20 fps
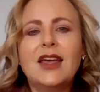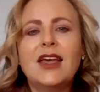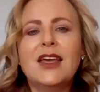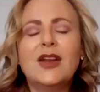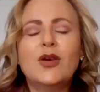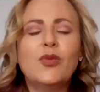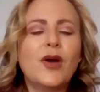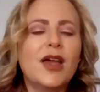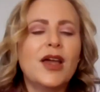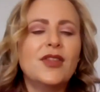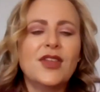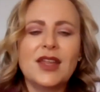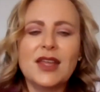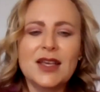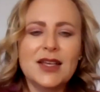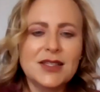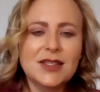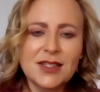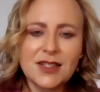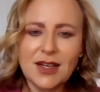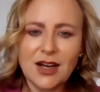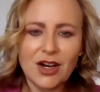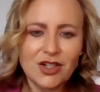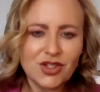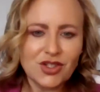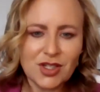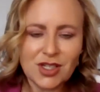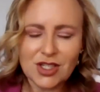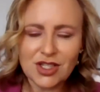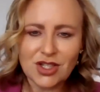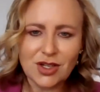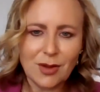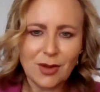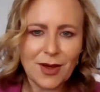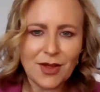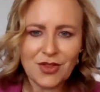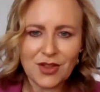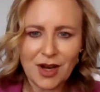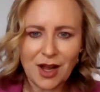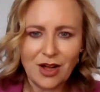in a way that isn't our
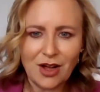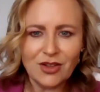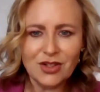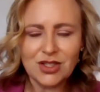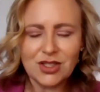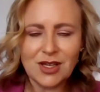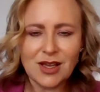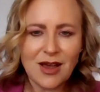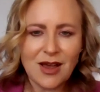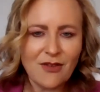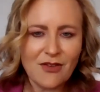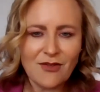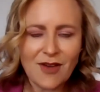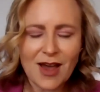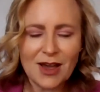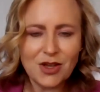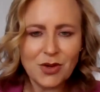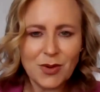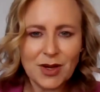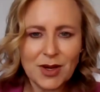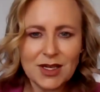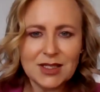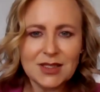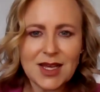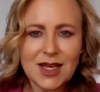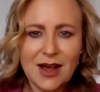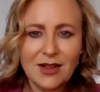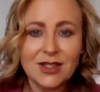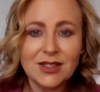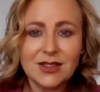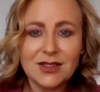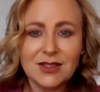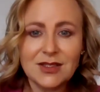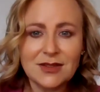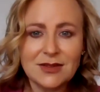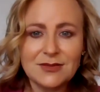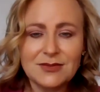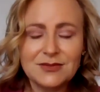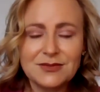traditional methodology of evaluating talent?